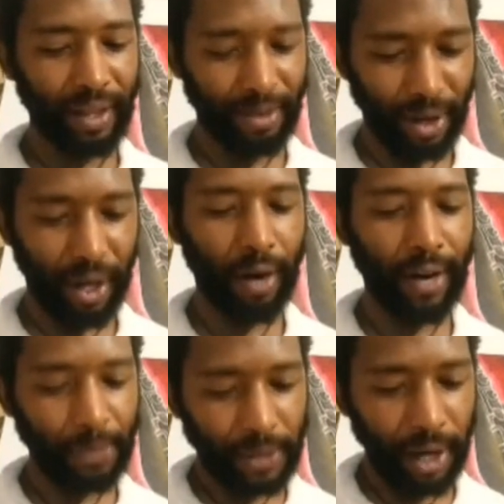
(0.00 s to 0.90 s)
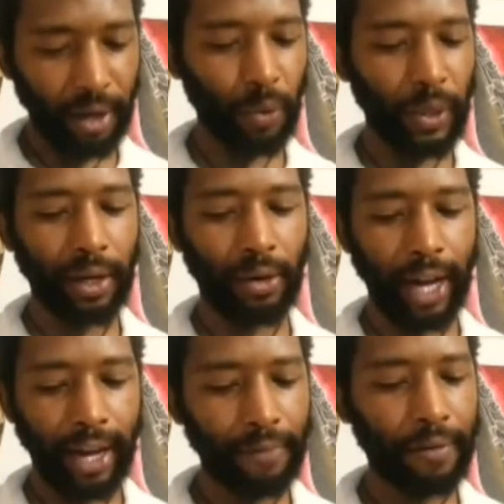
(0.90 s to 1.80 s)
The co-op started with a
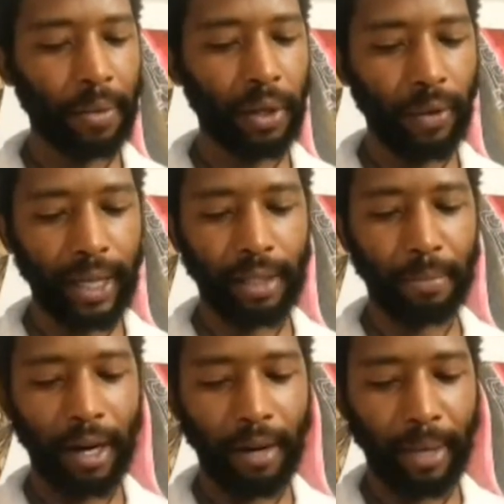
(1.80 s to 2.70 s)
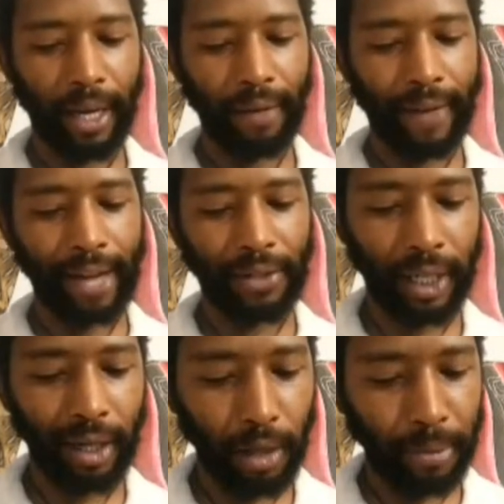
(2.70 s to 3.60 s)
grant from the U.S. Department of Housing
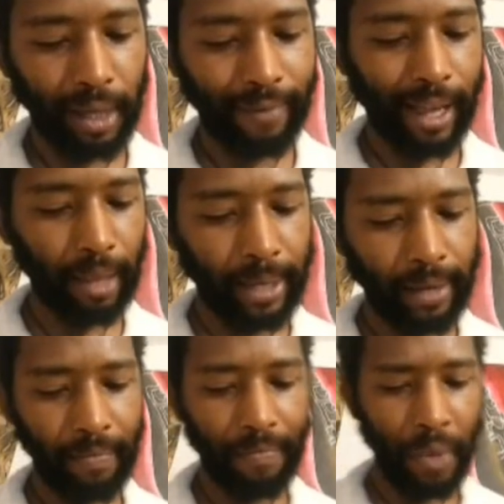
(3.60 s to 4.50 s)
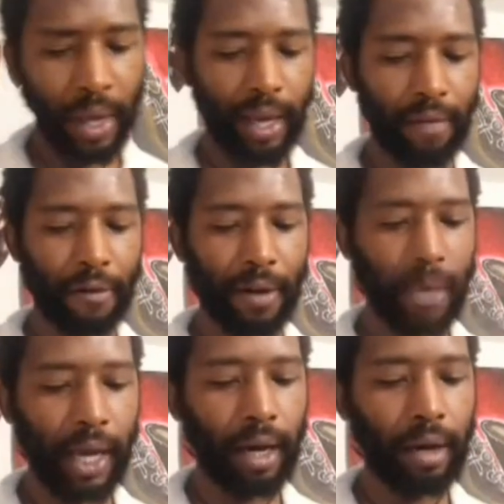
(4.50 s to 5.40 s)
and Urban Development. And from
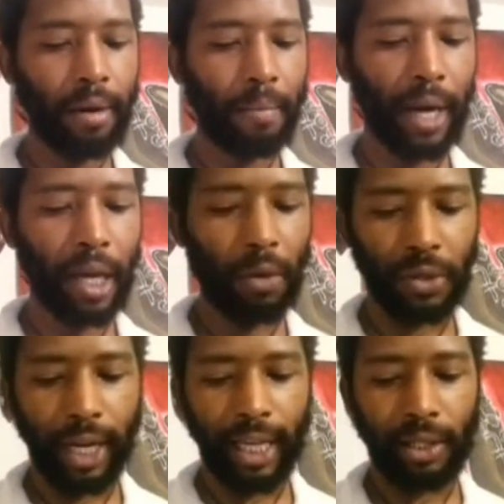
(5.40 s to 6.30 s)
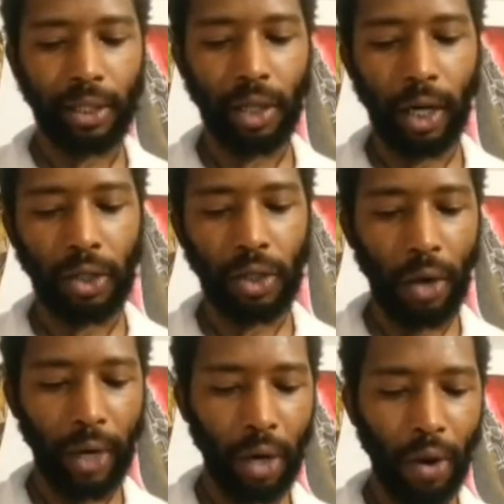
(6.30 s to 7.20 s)
there, money was raised to start a
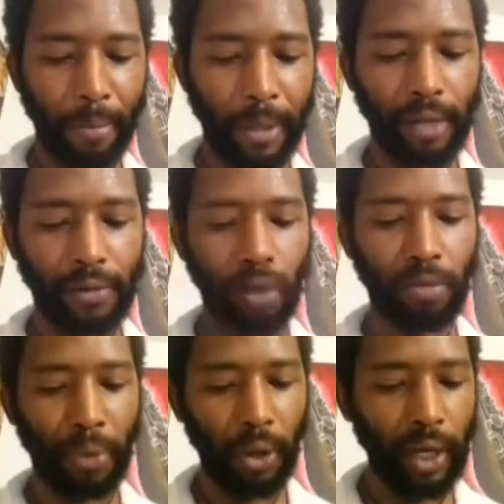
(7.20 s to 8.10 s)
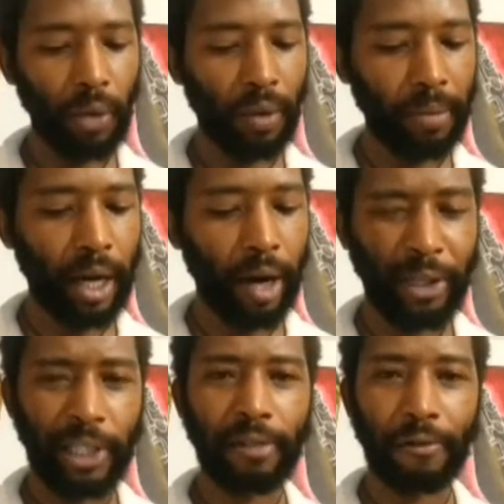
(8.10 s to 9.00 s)
sewing cooperative to employ women
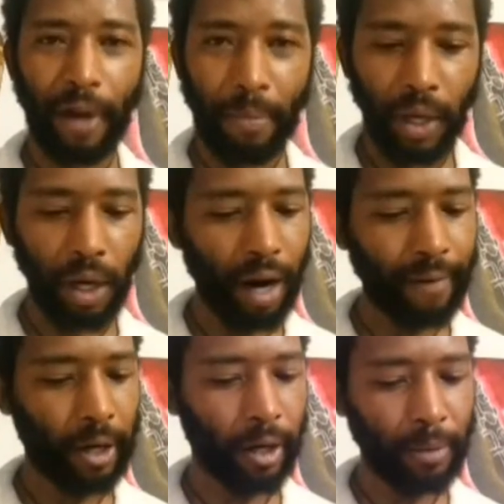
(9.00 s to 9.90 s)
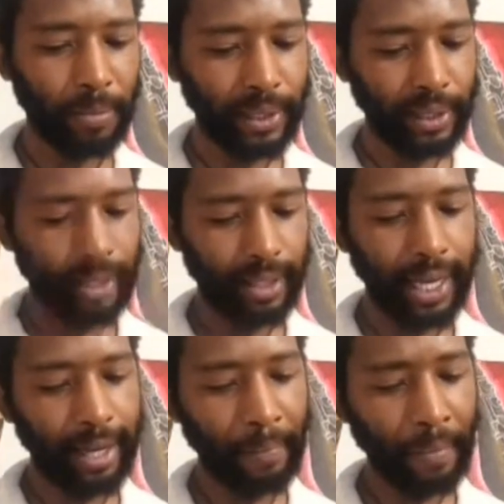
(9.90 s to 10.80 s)
owners from the Carver homes.
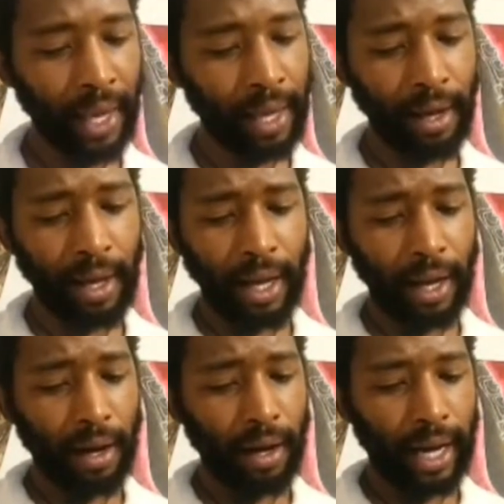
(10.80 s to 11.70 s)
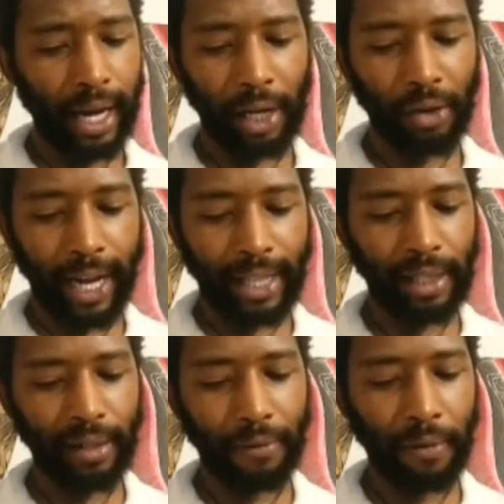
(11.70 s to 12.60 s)
Dang. Grants
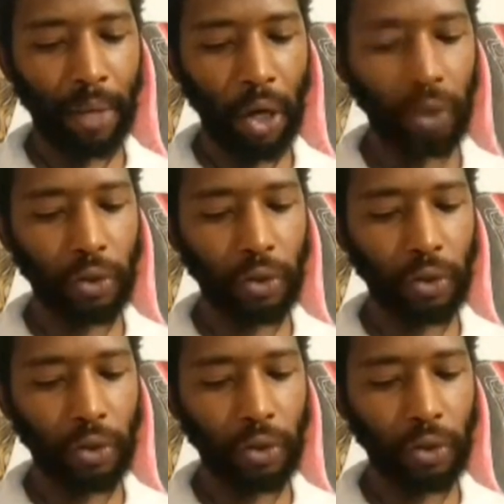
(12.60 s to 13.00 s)
from local